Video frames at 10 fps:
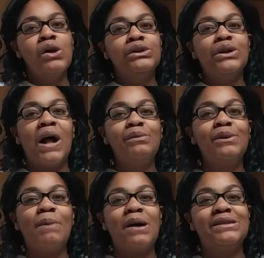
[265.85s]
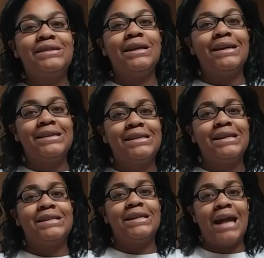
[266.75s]
So that was about
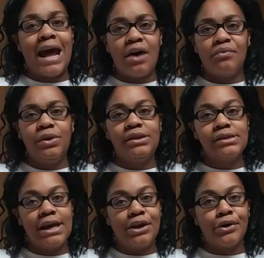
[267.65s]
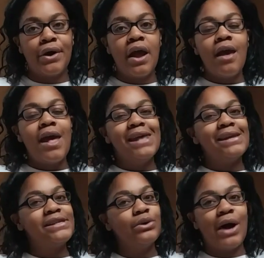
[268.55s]
6.5 weeks later, and
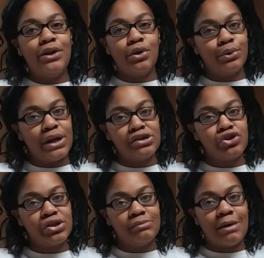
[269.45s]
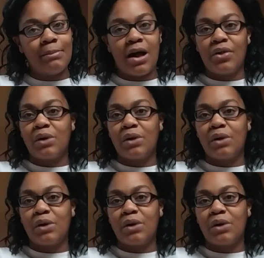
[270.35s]
I still had no dentures in my mouth.